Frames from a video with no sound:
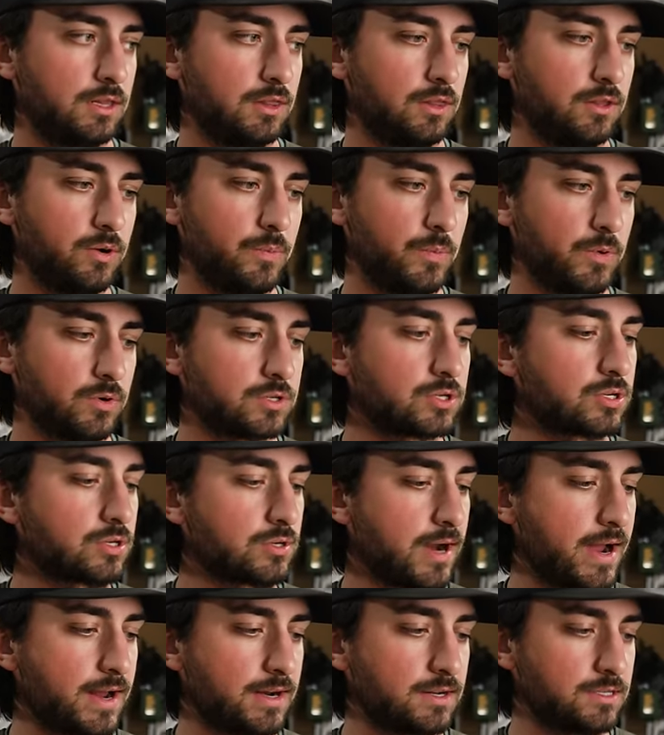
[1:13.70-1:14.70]
a little more
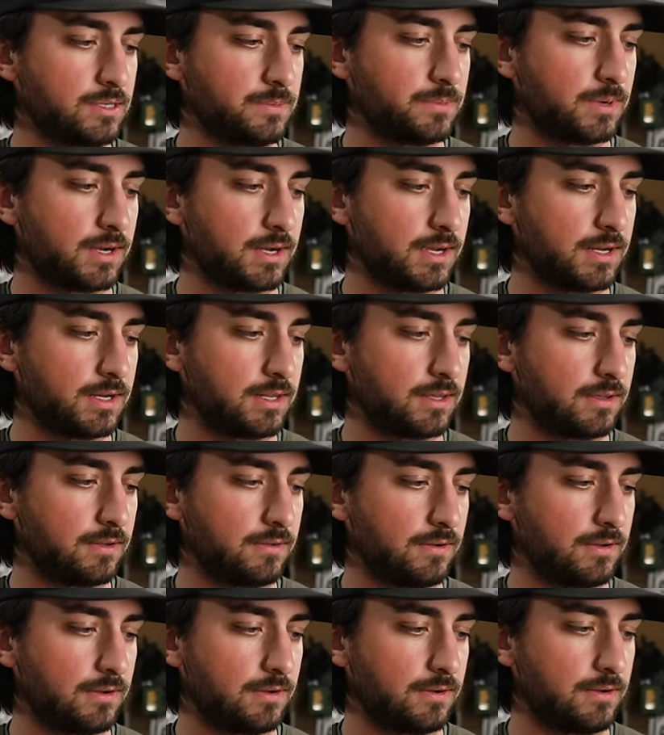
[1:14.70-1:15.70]
strategy behind it
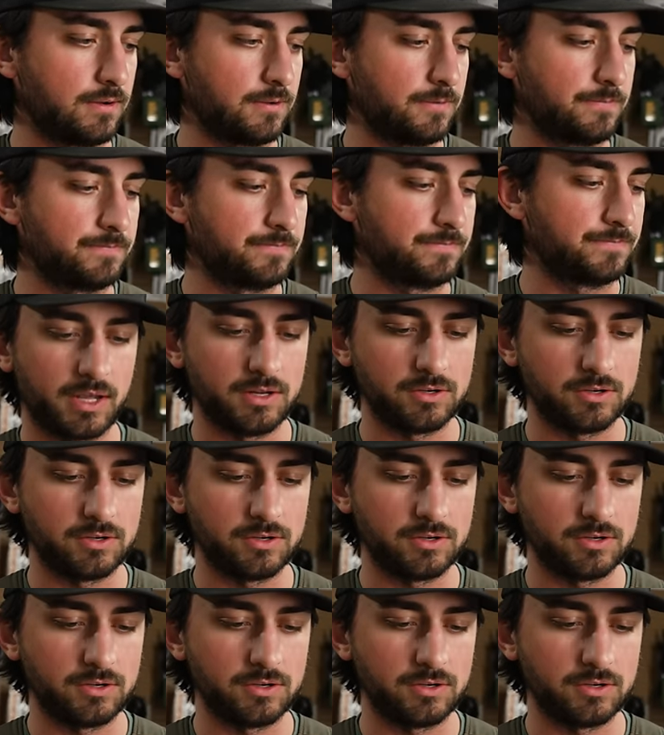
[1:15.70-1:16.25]
and